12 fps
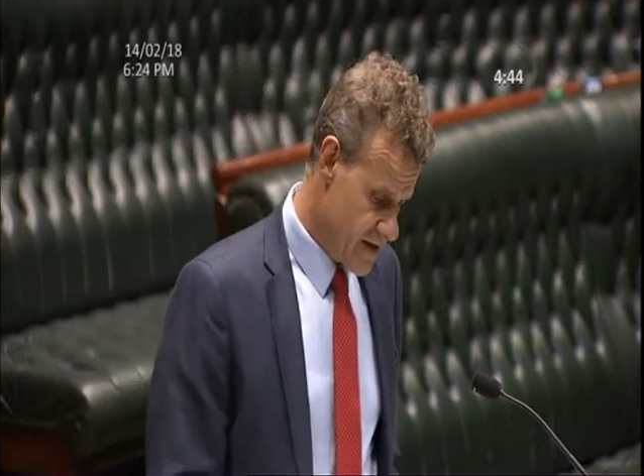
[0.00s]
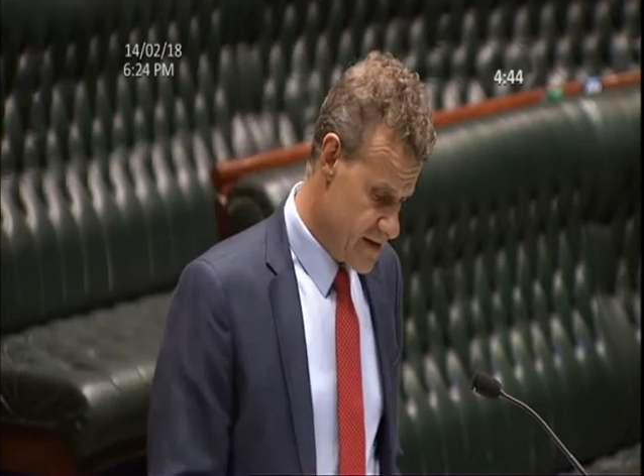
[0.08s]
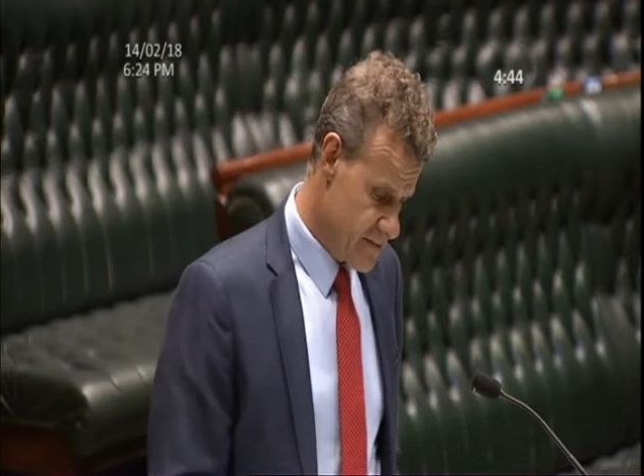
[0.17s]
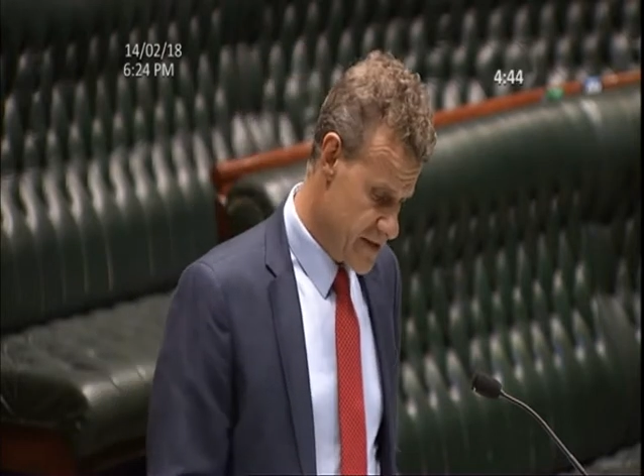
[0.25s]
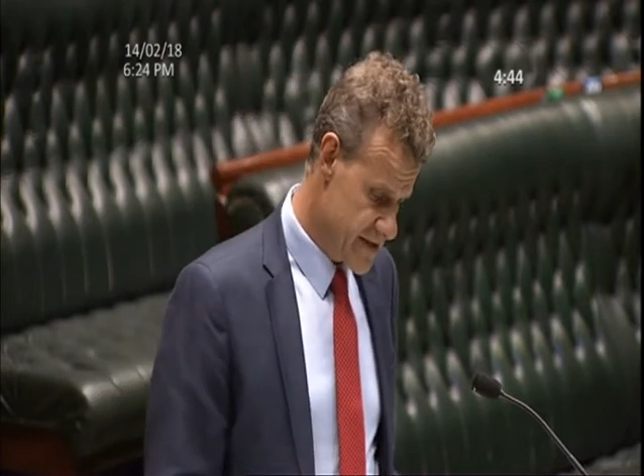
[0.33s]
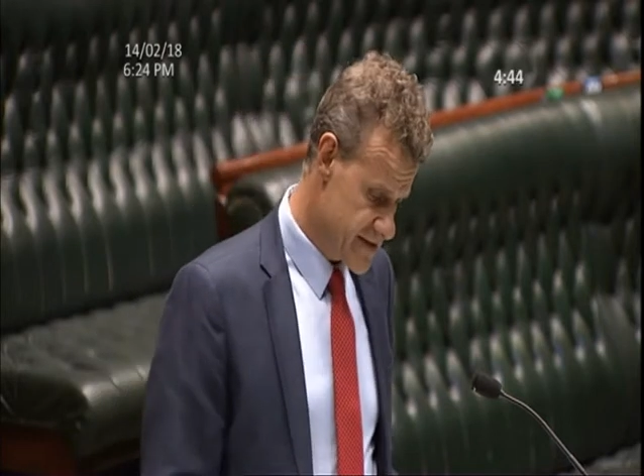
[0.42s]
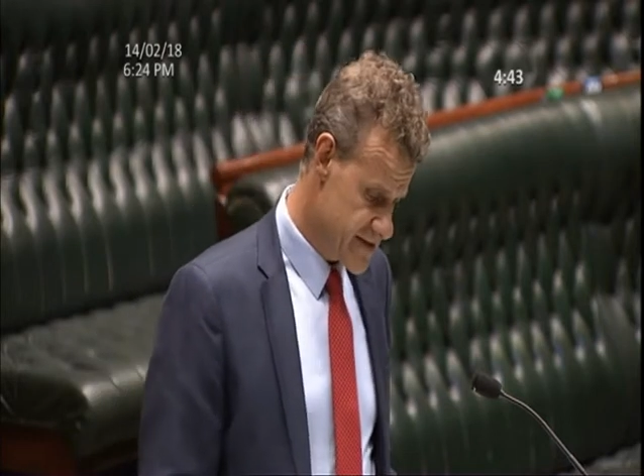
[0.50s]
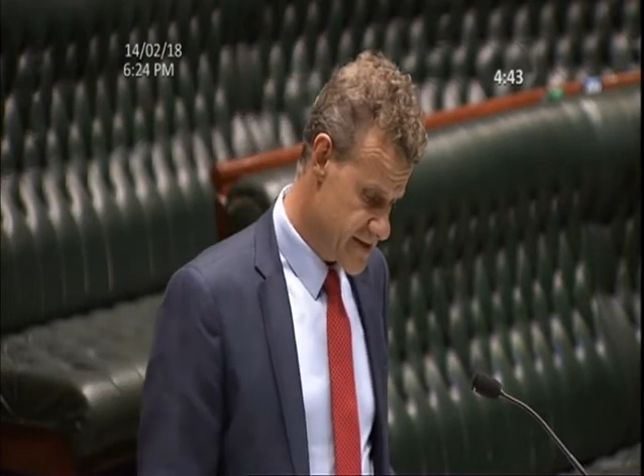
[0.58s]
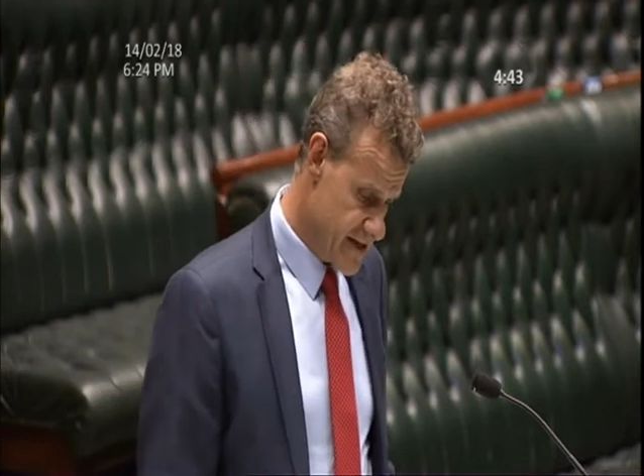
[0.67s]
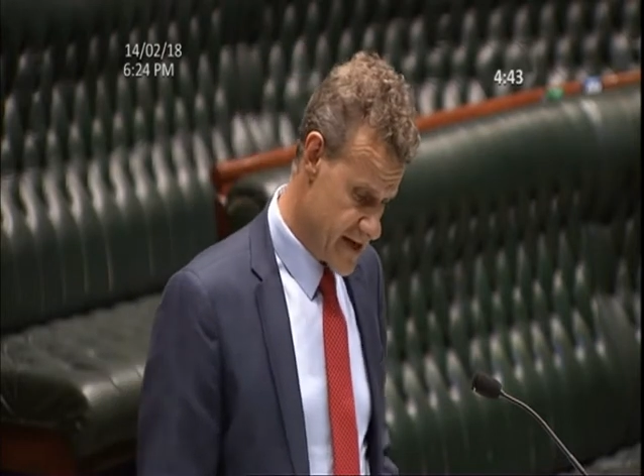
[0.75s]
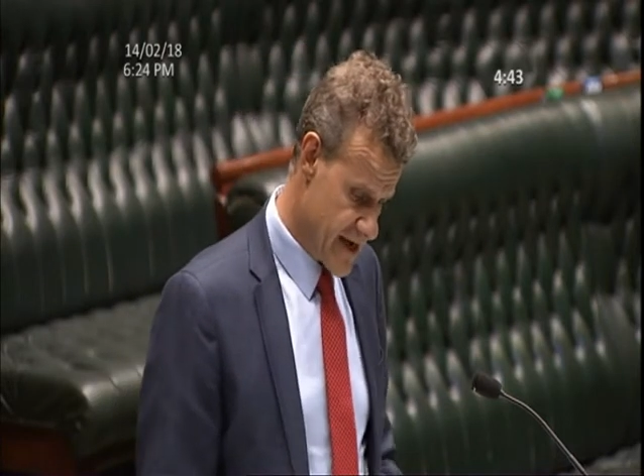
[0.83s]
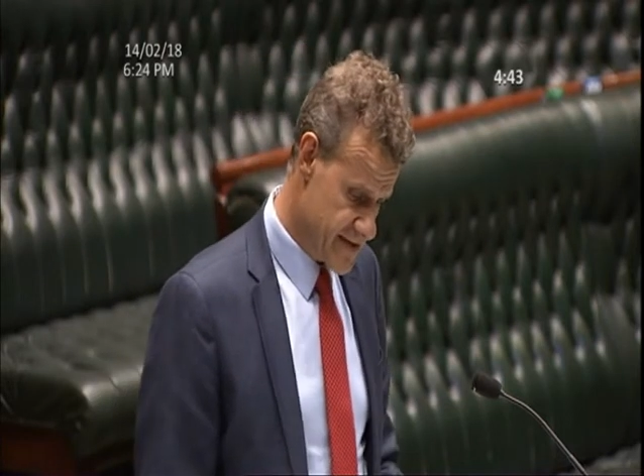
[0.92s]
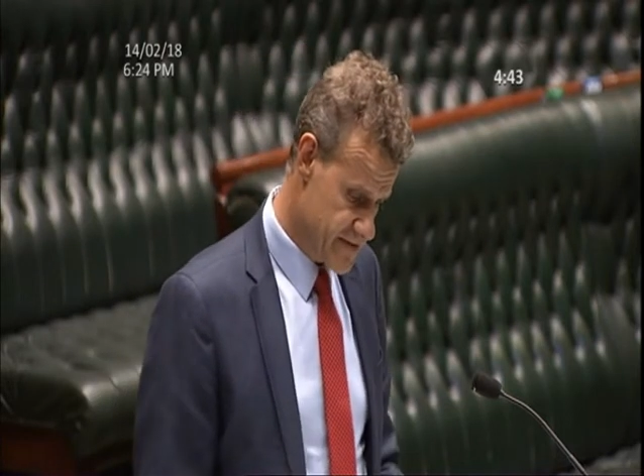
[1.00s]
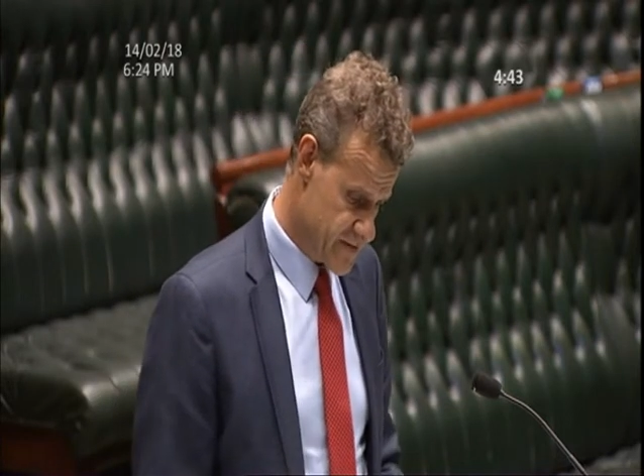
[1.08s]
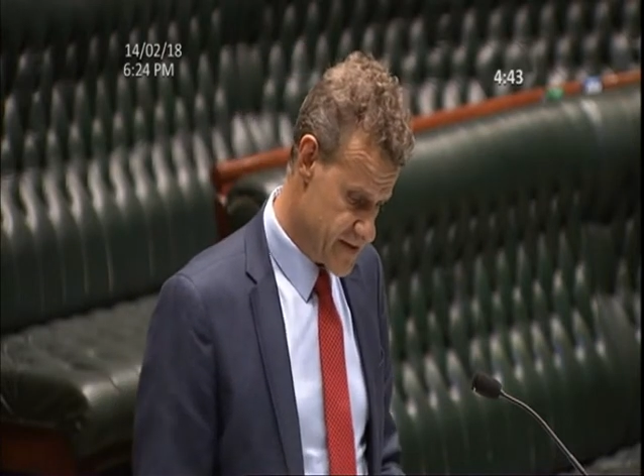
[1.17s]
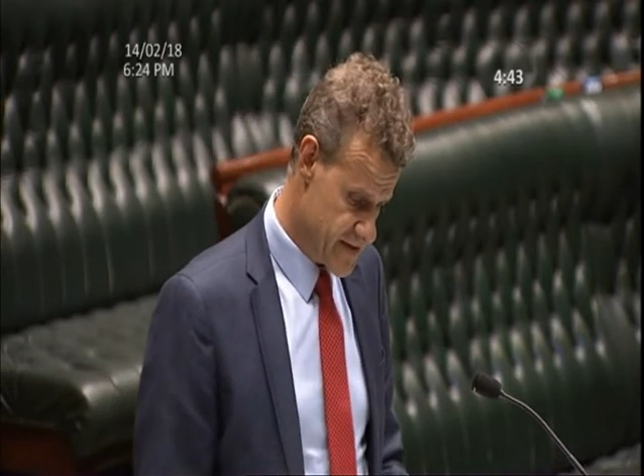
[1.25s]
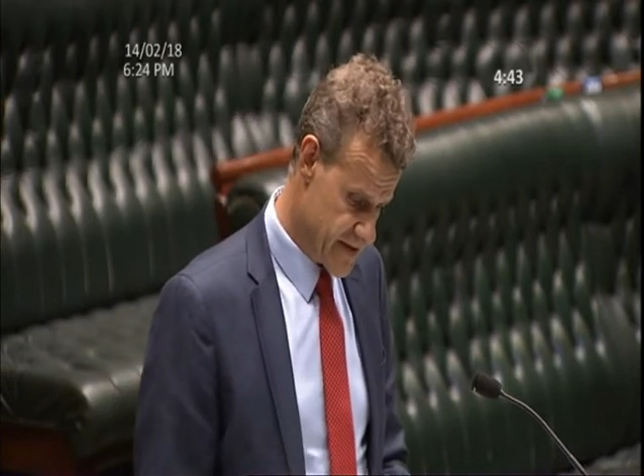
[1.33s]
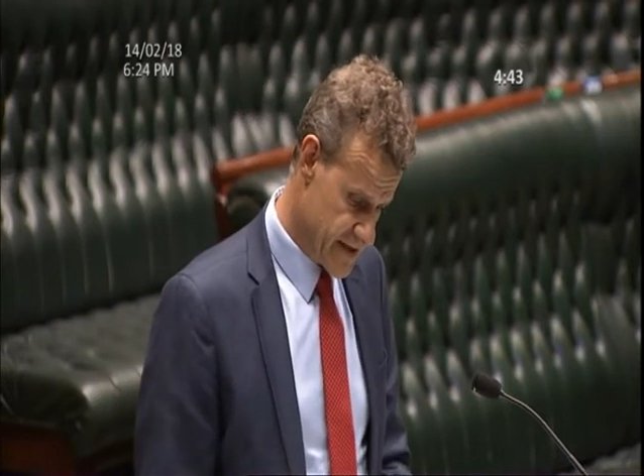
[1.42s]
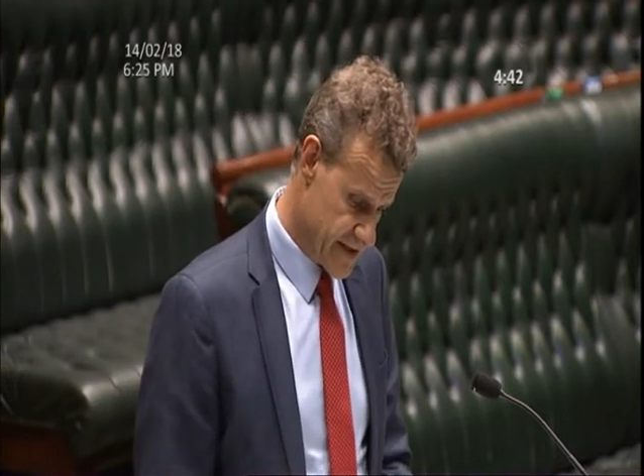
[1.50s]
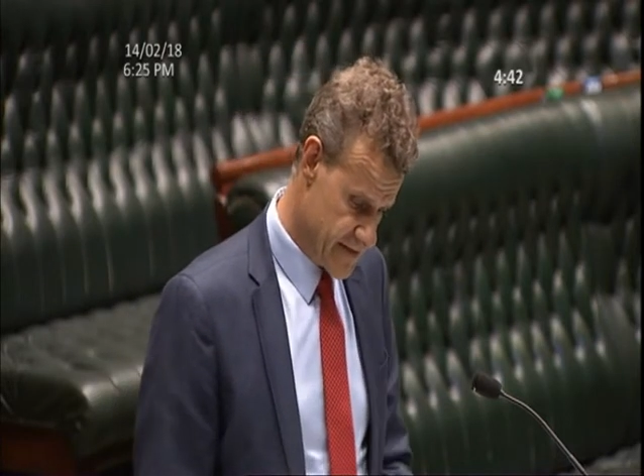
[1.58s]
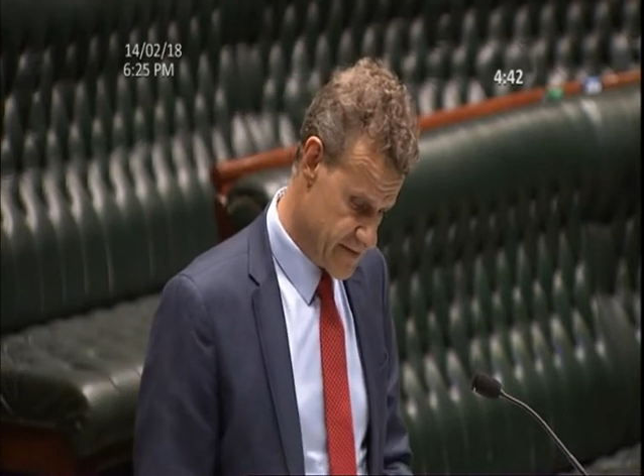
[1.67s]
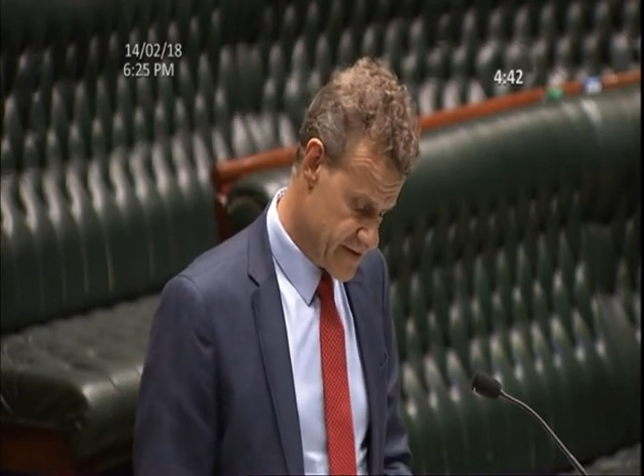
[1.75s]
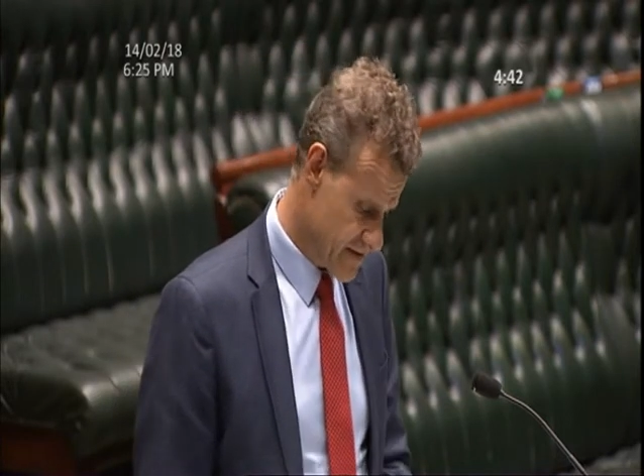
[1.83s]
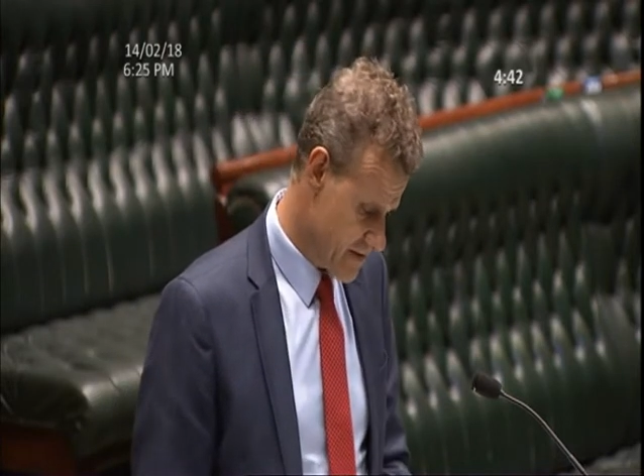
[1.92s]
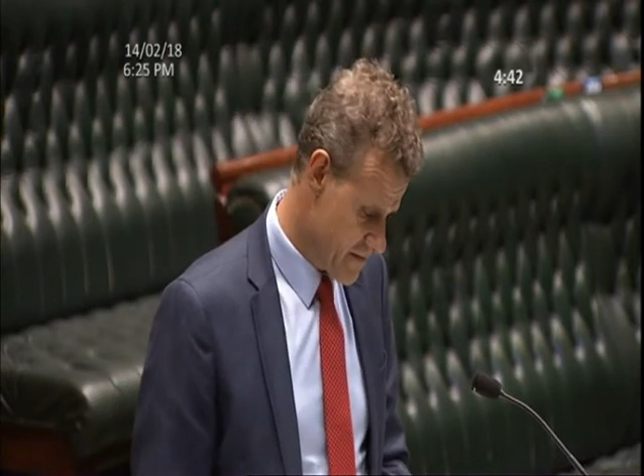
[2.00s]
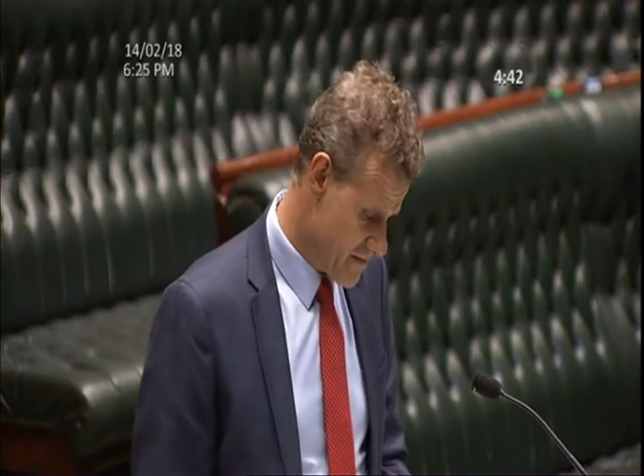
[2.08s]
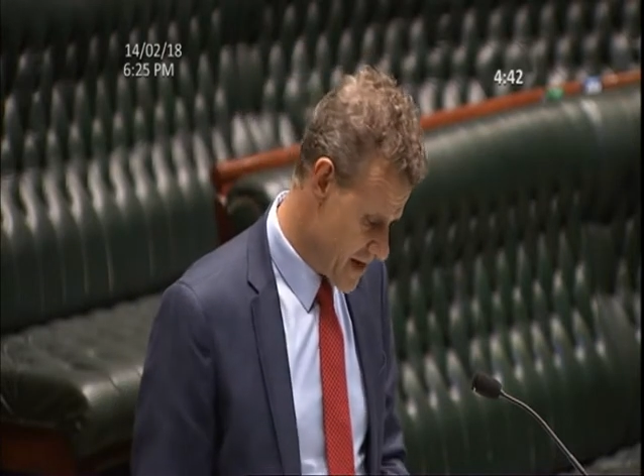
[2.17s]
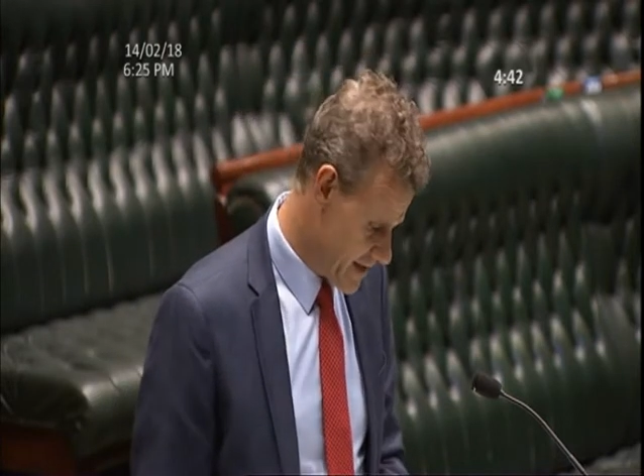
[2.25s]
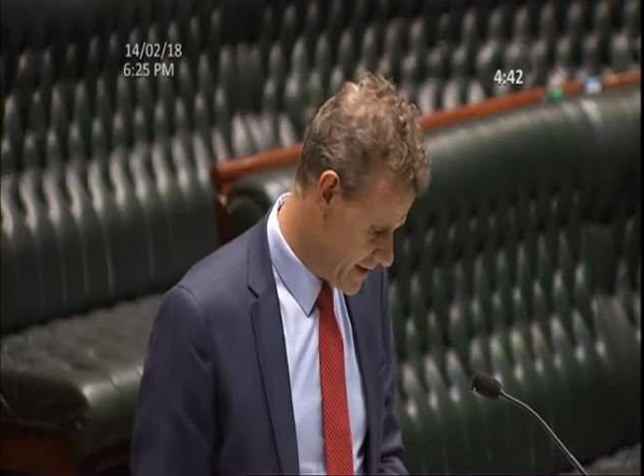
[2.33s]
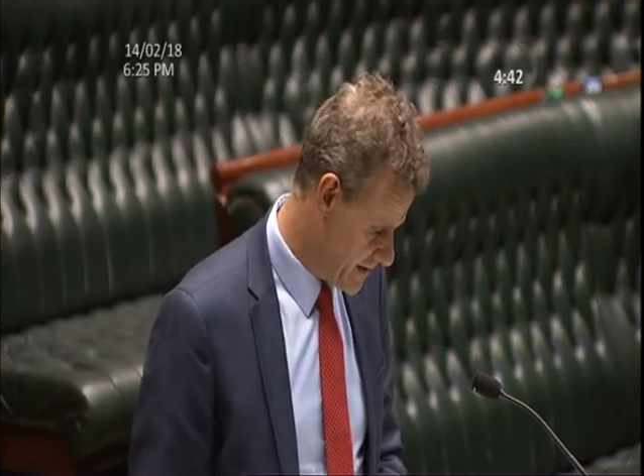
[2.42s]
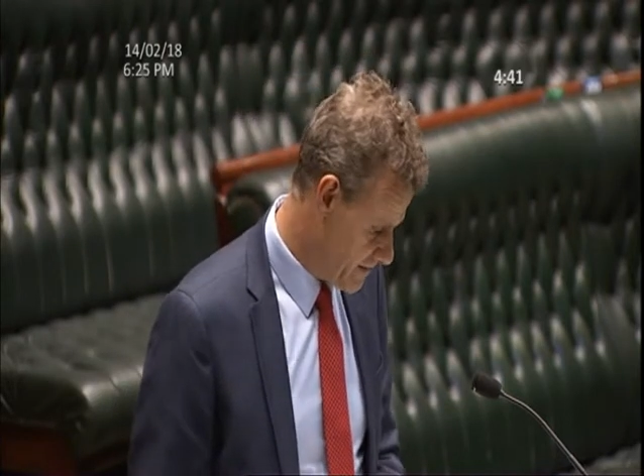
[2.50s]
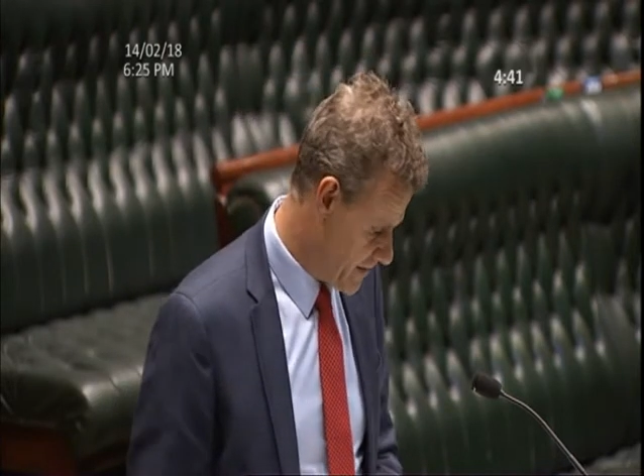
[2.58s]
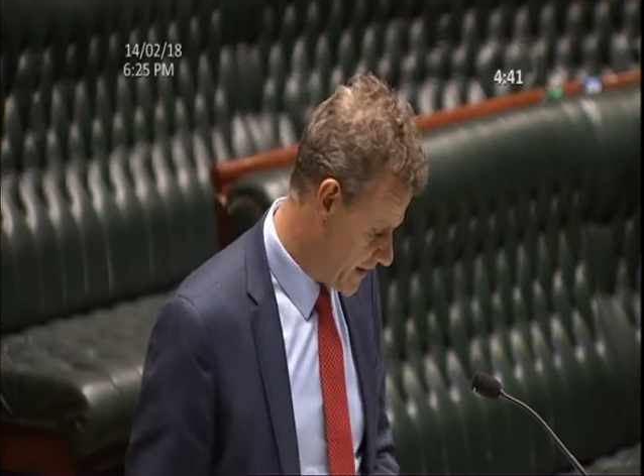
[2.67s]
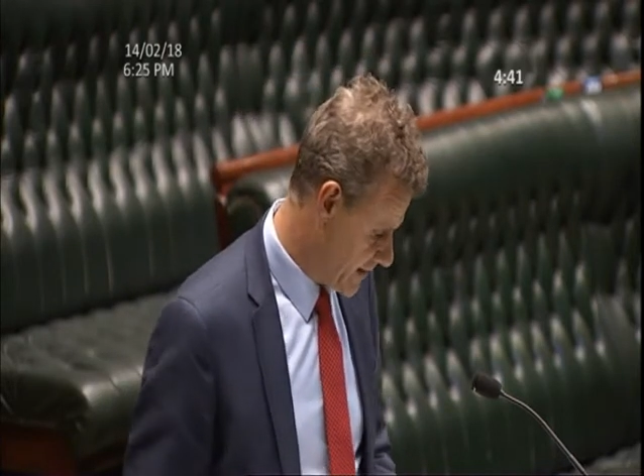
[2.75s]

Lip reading: The Minister has received many, many